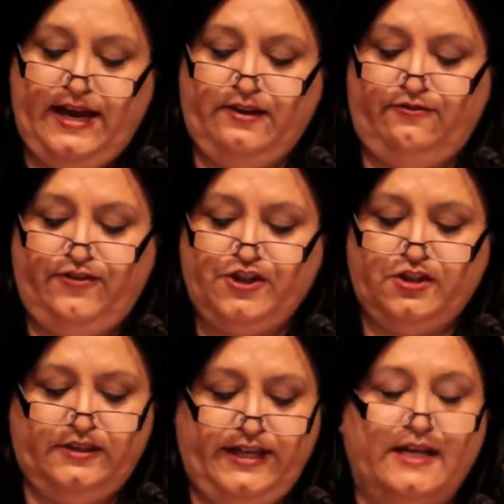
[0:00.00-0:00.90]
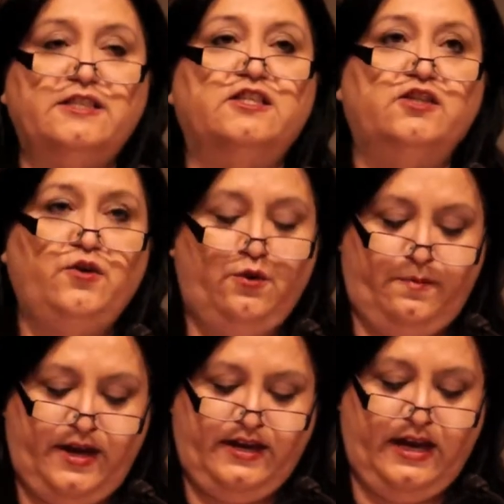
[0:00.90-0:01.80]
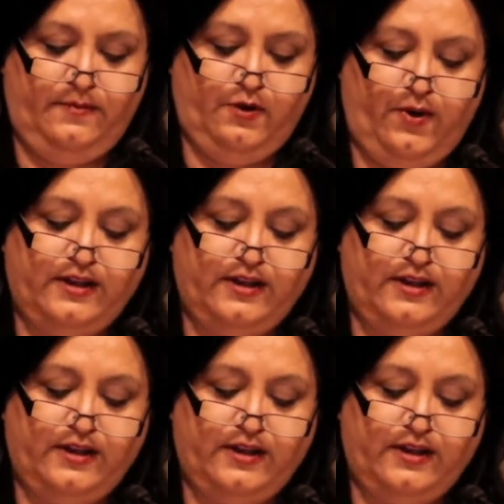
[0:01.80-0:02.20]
and efficiently assume a gaming